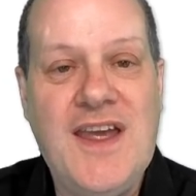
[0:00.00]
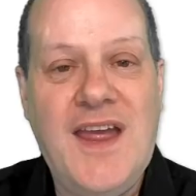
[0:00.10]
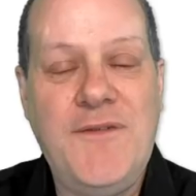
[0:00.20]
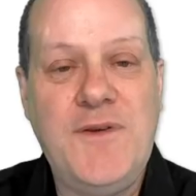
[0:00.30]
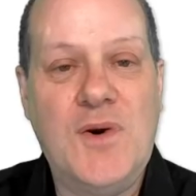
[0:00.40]

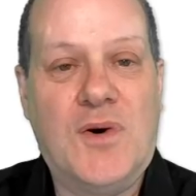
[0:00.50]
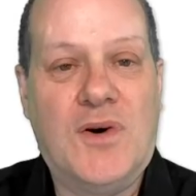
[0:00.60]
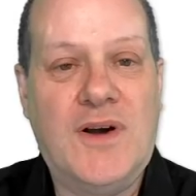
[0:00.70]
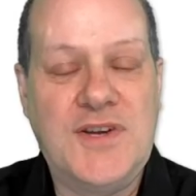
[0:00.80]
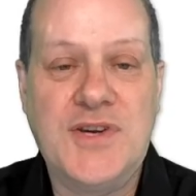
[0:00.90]
If
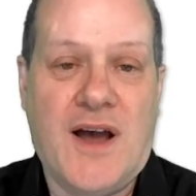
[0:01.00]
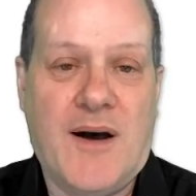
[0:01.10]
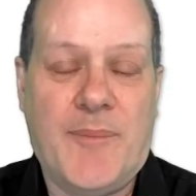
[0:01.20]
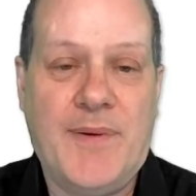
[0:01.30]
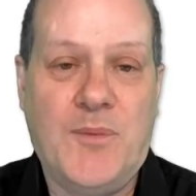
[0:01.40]
you're
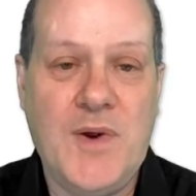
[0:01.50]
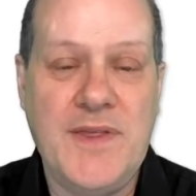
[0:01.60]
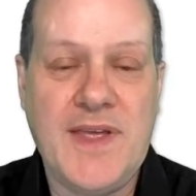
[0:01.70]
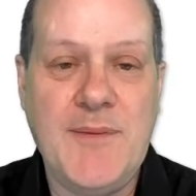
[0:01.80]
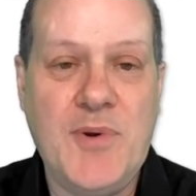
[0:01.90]
sharp
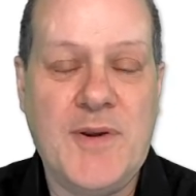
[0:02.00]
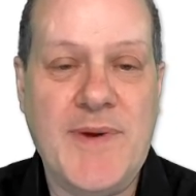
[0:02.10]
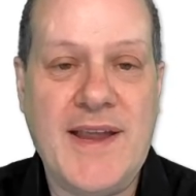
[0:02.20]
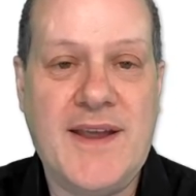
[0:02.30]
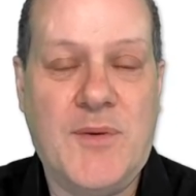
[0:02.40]
with a
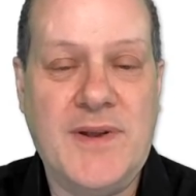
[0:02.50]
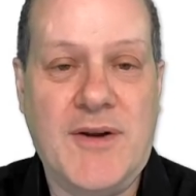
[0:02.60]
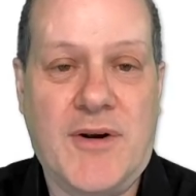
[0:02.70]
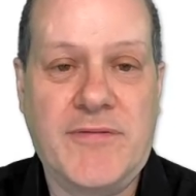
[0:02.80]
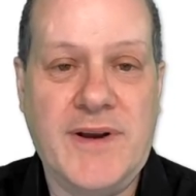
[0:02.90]
bookmaker when
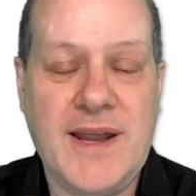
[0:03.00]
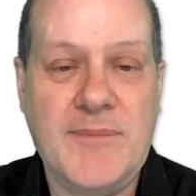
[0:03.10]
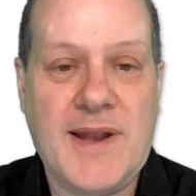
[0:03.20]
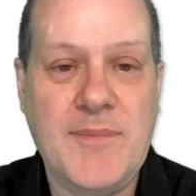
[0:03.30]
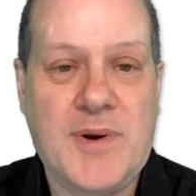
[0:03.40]
they're offering
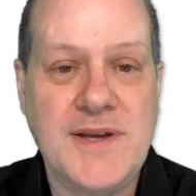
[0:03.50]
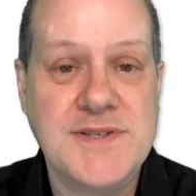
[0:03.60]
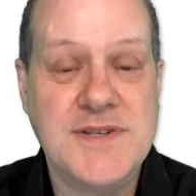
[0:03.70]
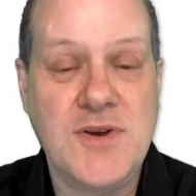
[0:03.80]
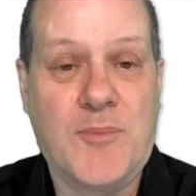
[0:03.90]
in-play
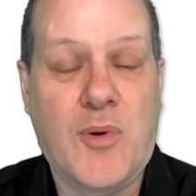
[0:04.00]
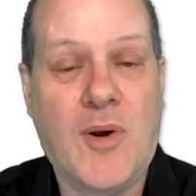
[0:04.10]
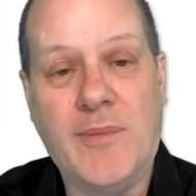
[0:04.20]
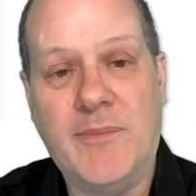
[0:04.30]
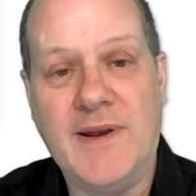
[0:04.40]
prices, you'll
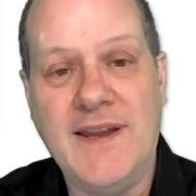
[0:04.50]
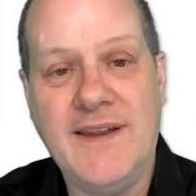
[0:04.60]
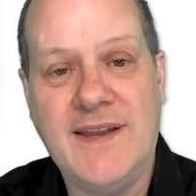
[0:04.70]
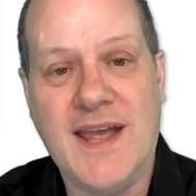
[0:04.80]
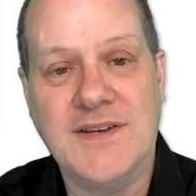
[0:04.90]
probably
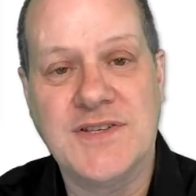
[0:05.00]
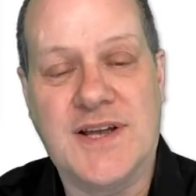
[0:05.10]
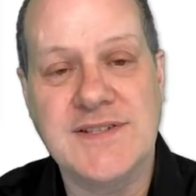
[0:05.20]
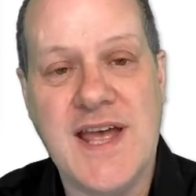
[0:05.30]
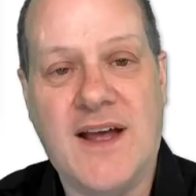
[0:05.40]
get
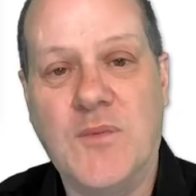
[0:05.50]
shut down.